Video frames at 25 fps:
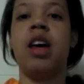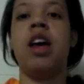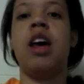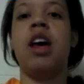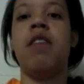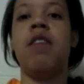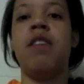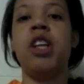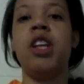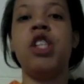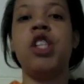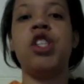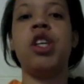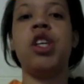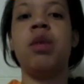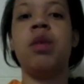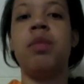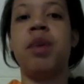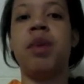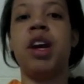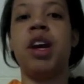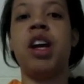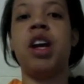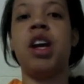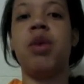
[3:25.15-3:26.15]
eventually
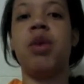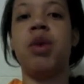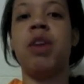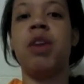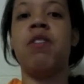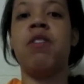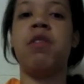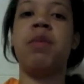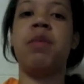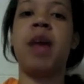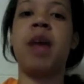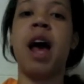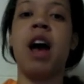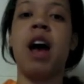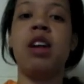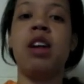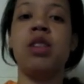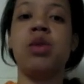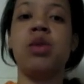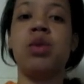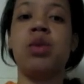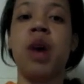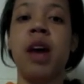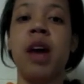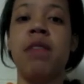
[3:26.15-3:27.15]
breaking away from the
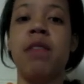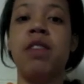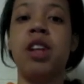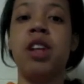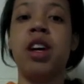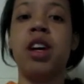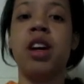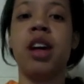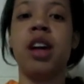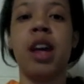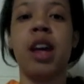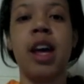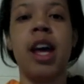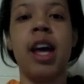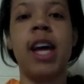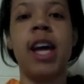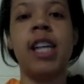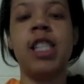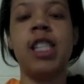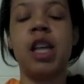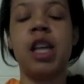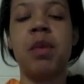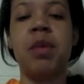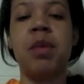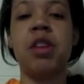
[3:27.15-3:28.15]
housewife look
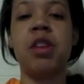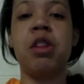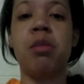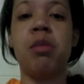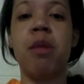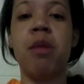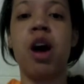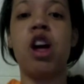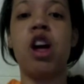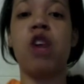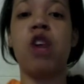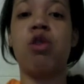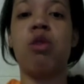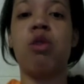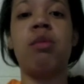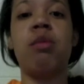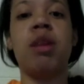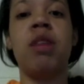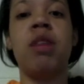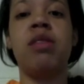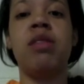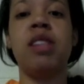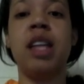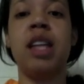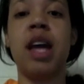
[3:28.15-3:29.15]
and shaping the modern woman
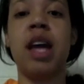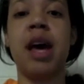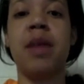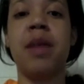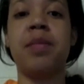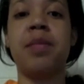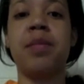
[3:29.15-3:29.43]
of today.